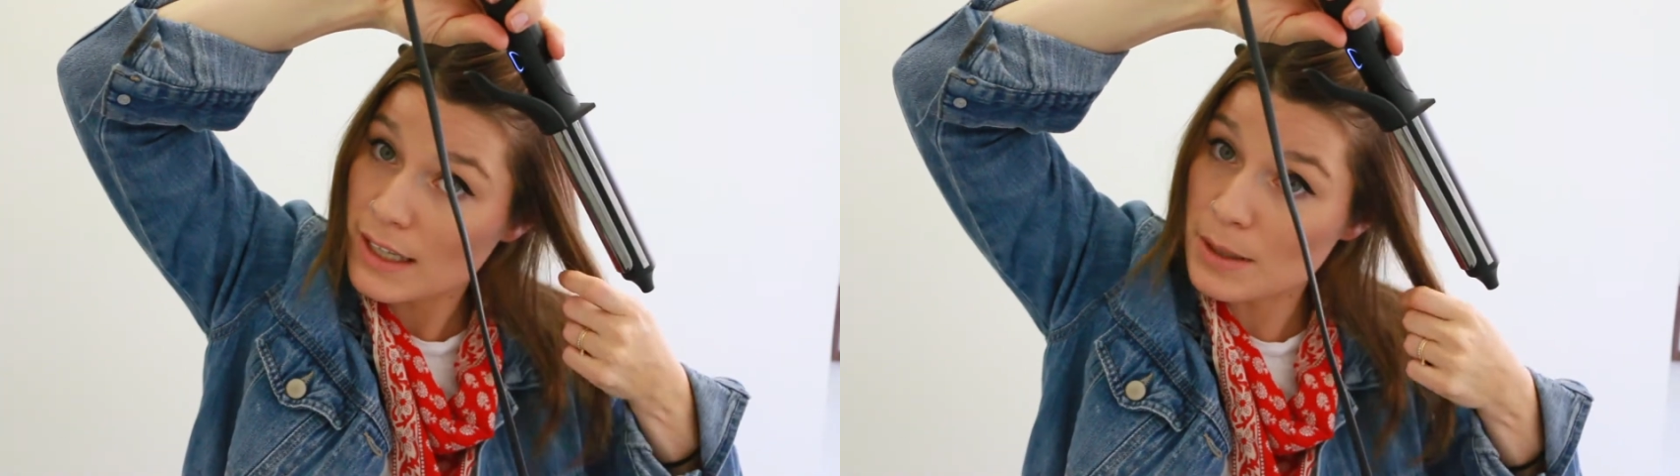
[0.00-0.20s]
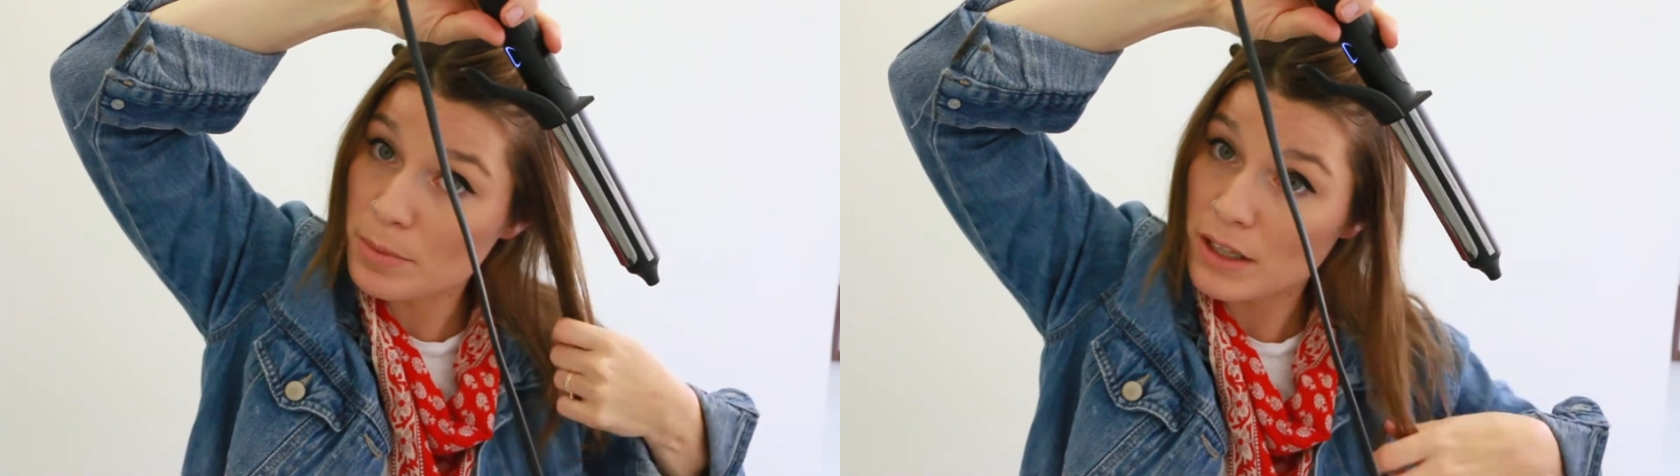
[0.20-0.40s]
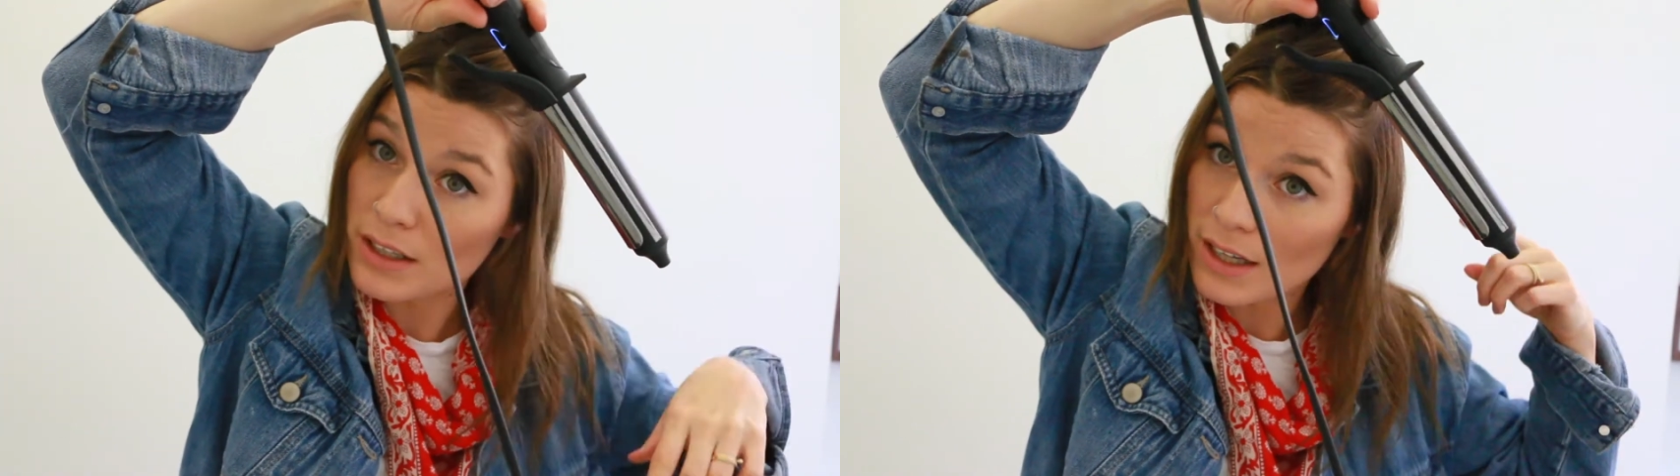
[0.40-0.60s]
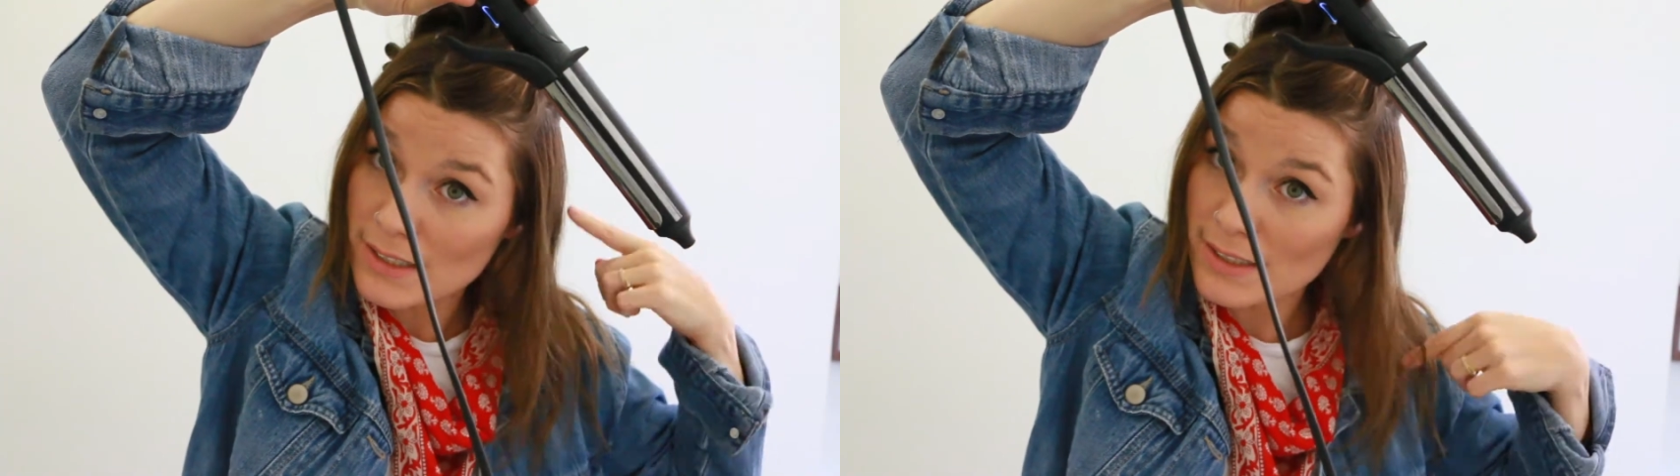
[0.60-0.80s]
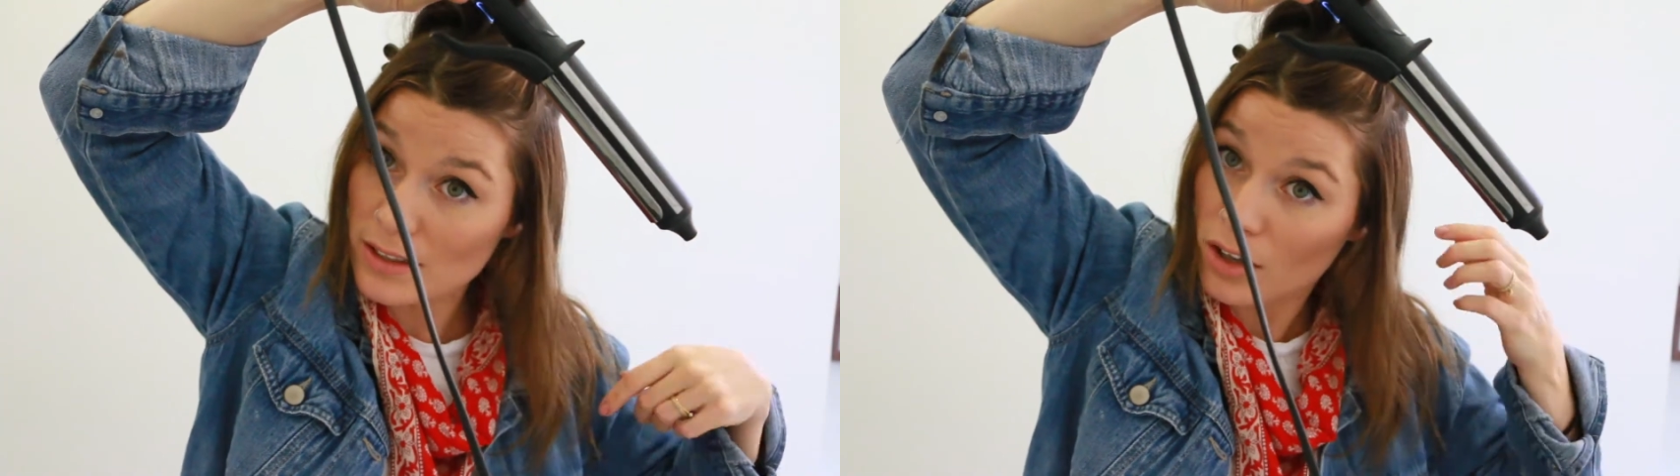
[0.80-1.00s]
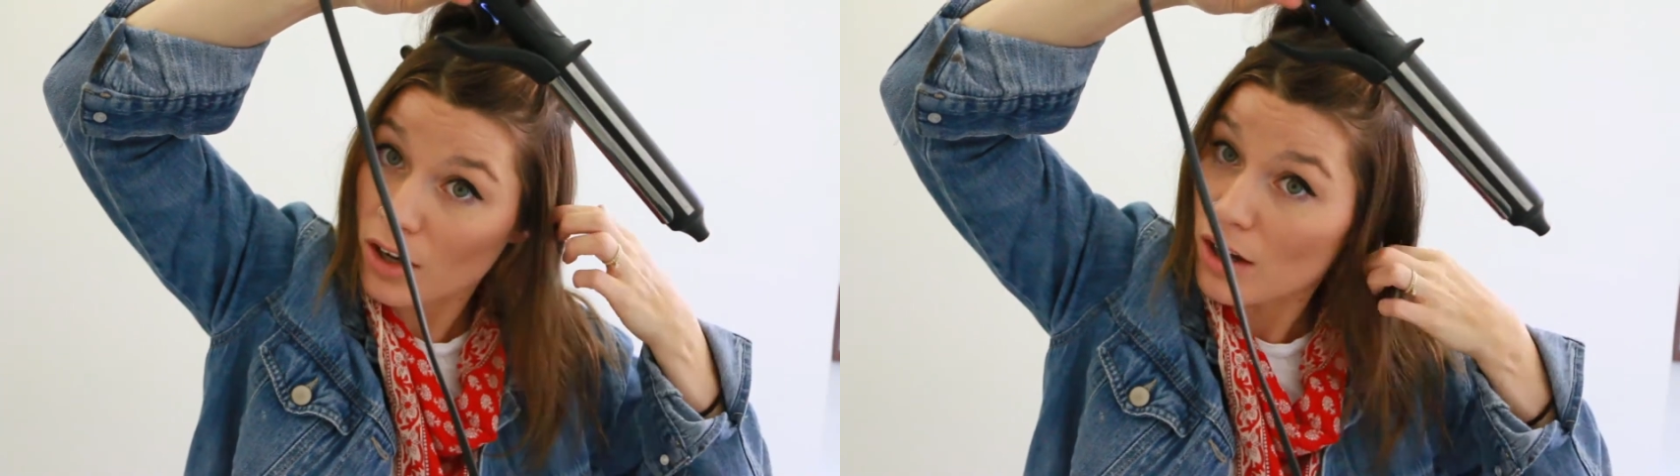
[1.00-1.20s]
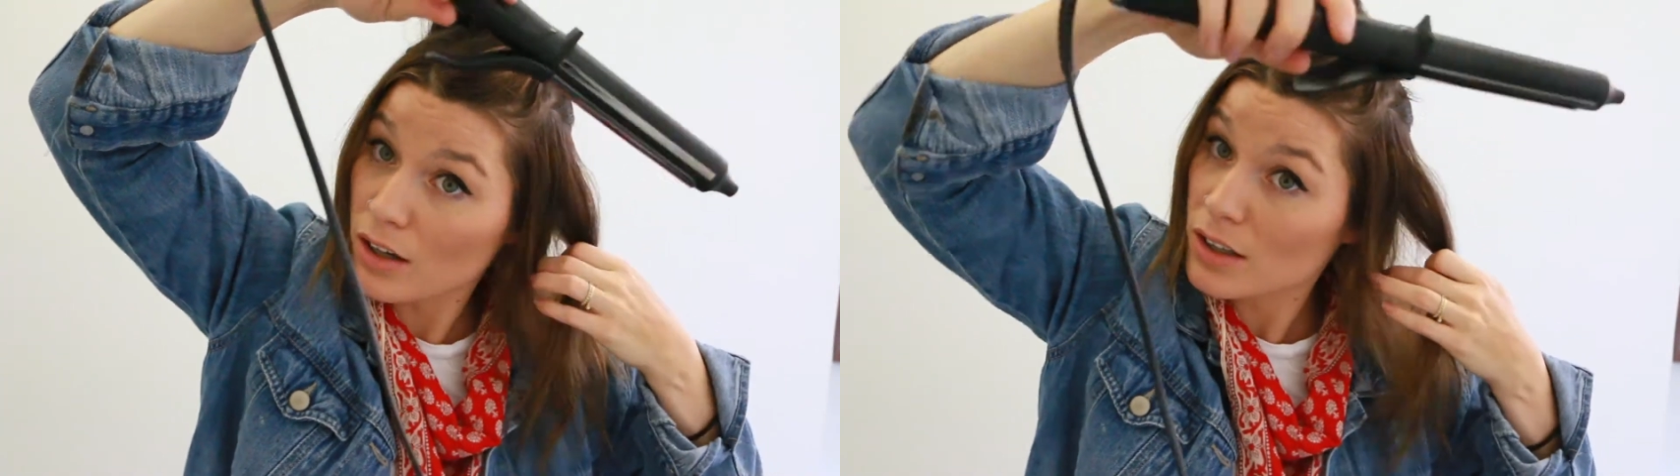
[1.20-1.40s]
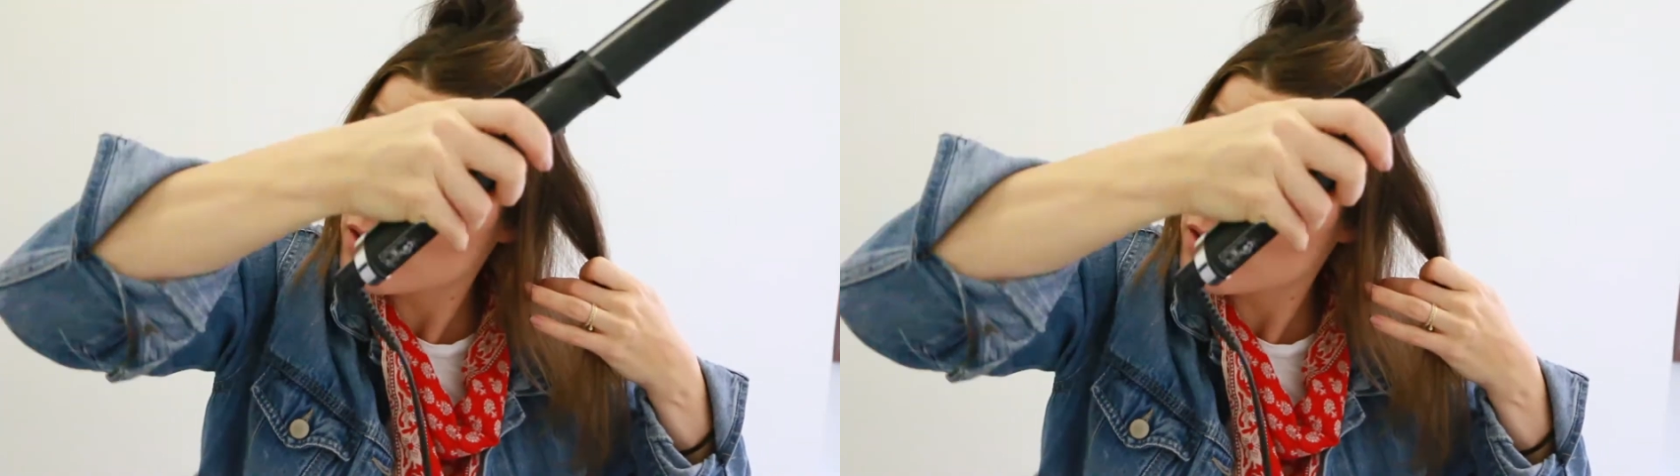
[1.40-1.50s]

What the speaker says: keep it nice and long.